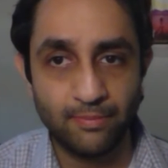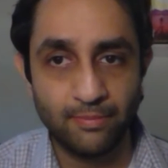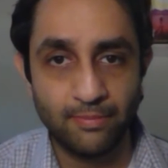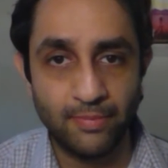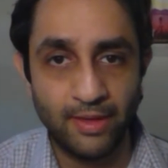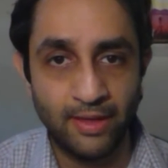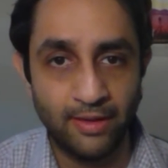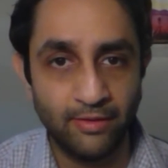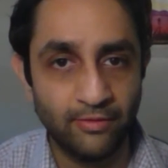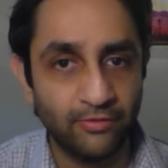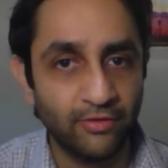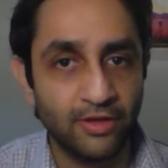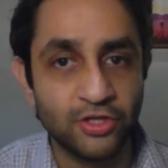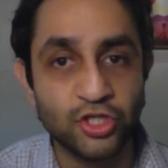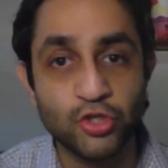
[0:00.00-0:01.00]

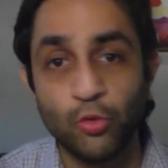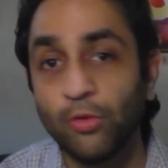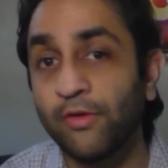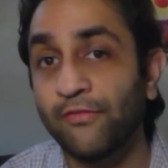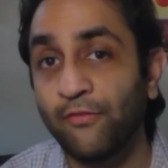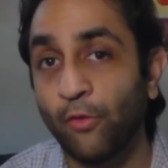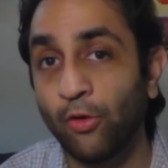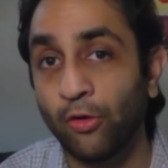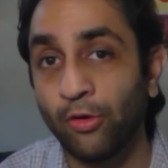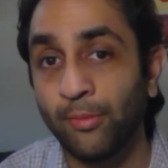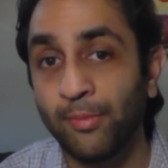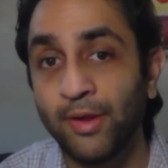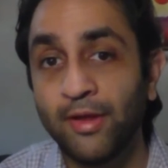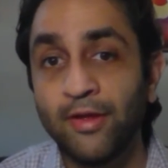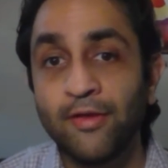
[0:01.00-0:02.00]
is a short
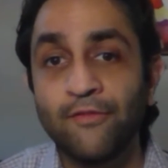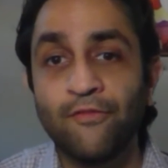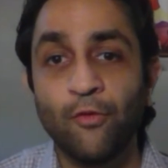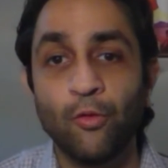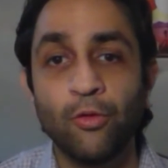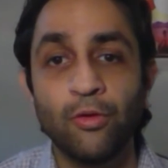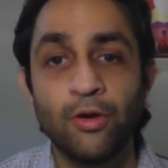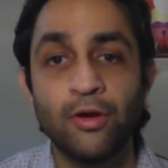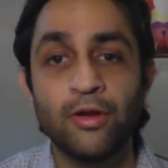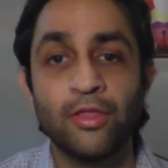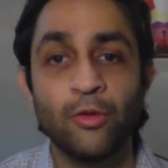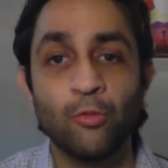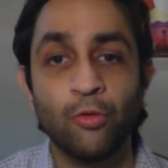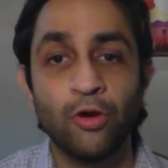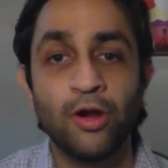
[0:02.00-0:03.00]
form for
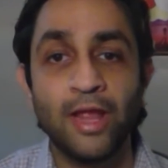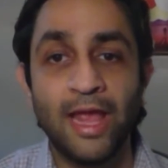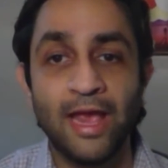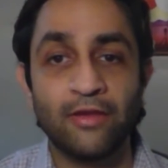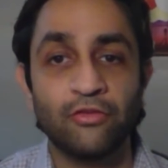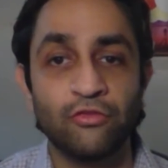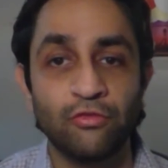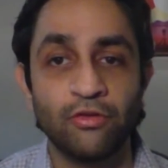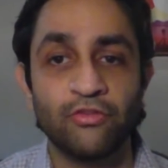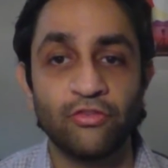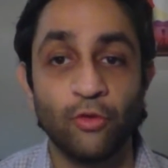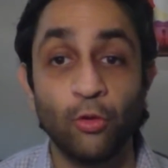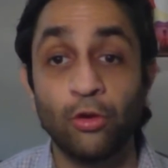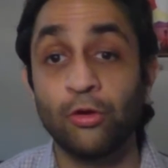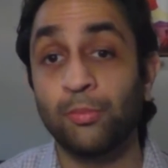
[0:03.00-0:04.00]
the word
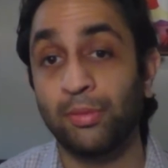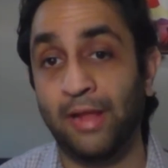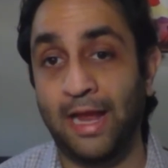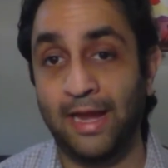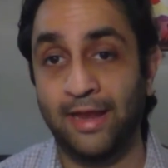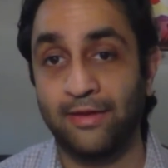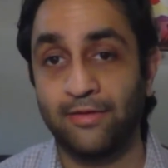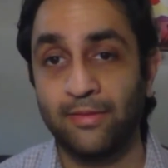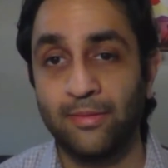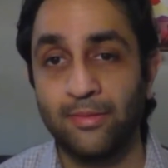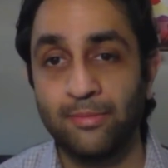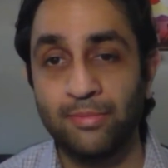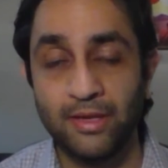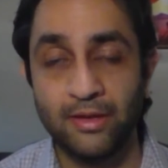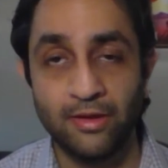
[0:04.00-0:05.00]
extrasolar planet
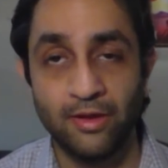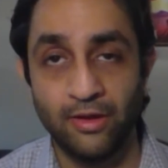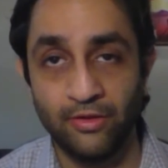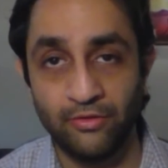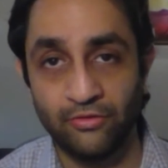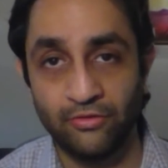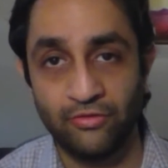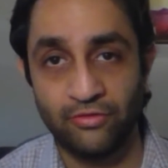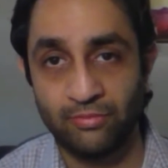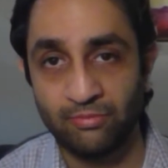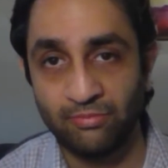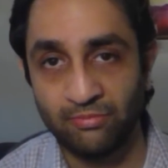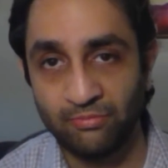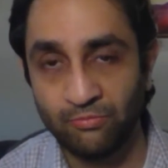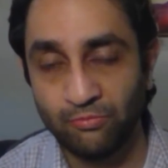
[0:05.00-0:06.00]
because
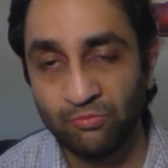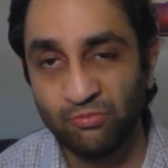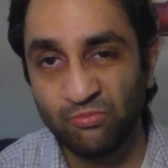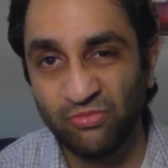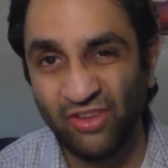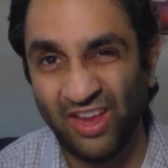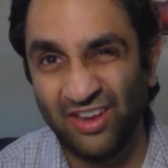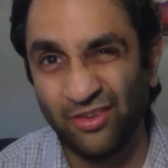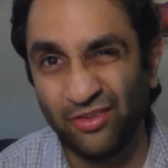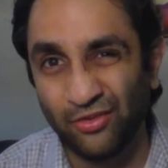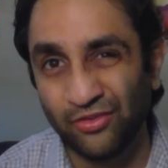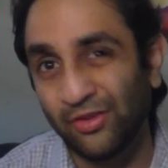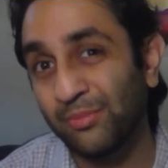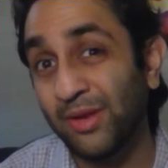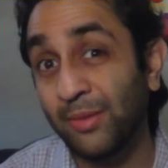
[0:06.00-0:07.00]
scientists are
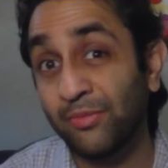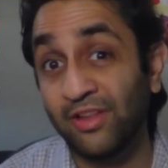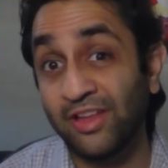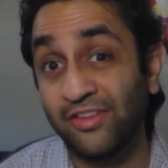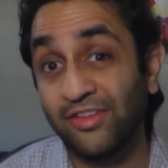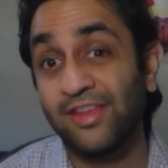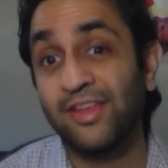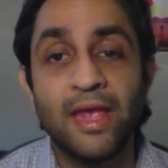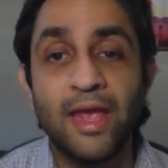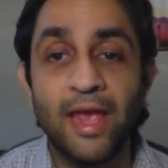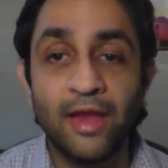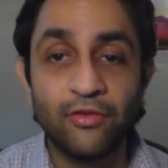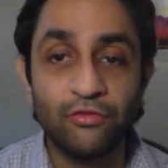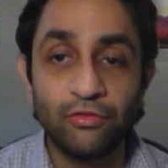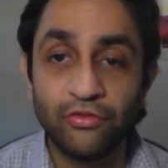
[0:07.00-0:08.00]
sometimes lazy.
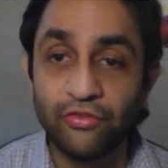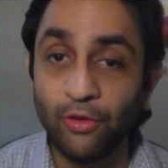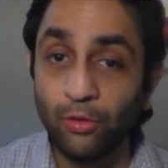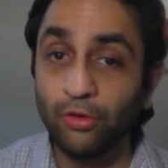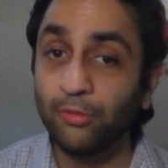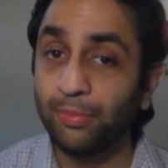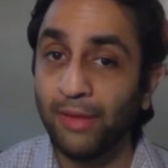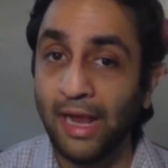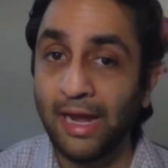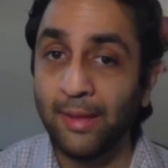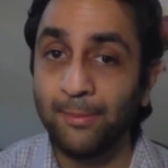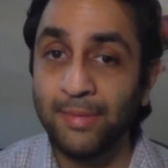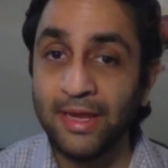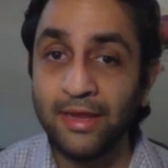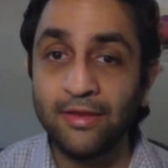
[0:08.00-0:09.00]
Extrasolar
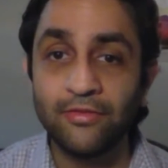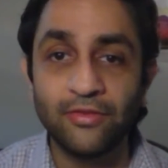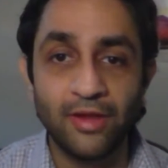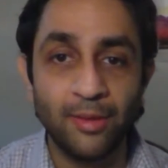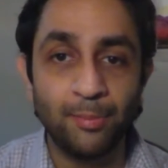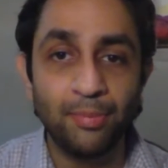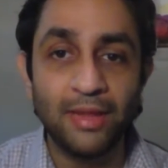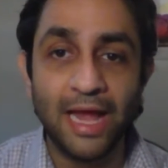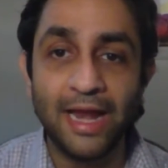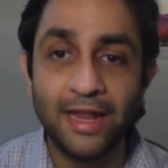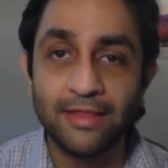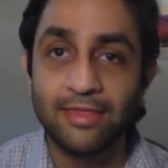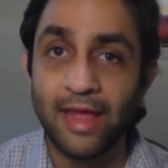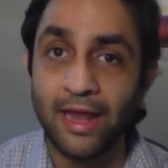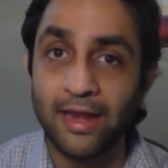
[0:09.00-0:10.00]
planet means a
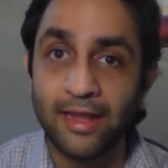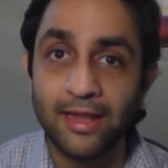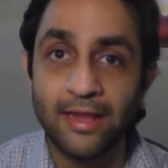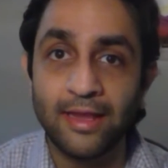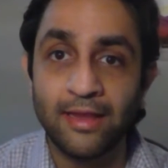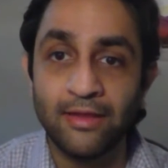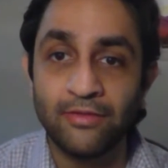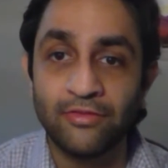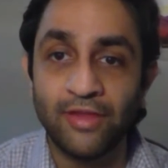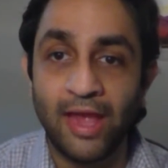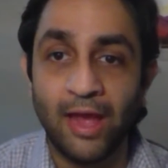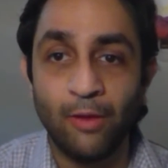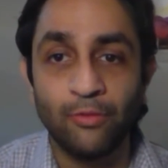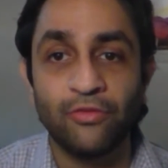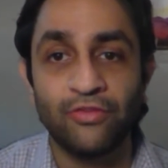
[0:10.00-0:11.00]
planet that is
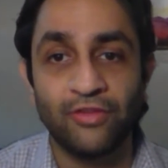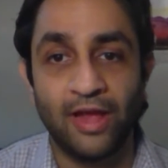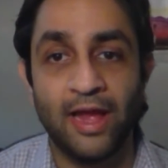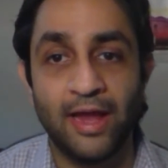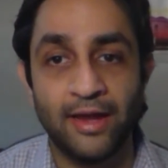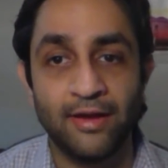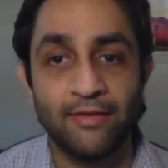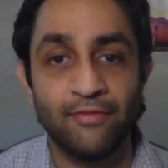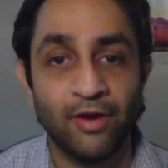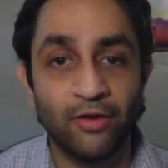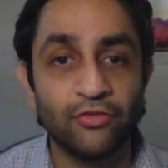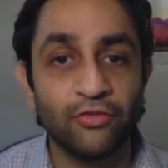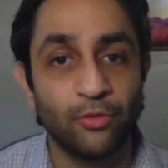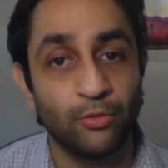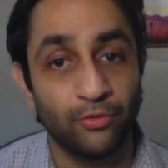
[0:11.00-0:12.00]
outside of
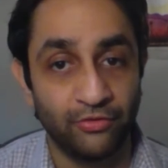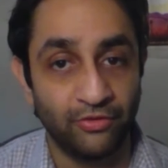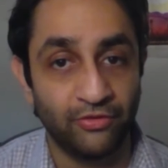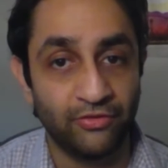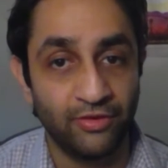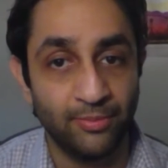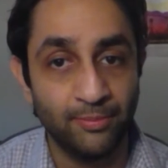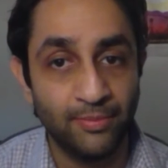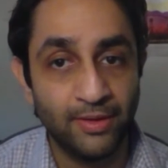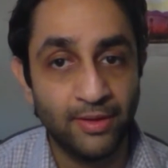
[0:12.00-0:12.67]
our solar system,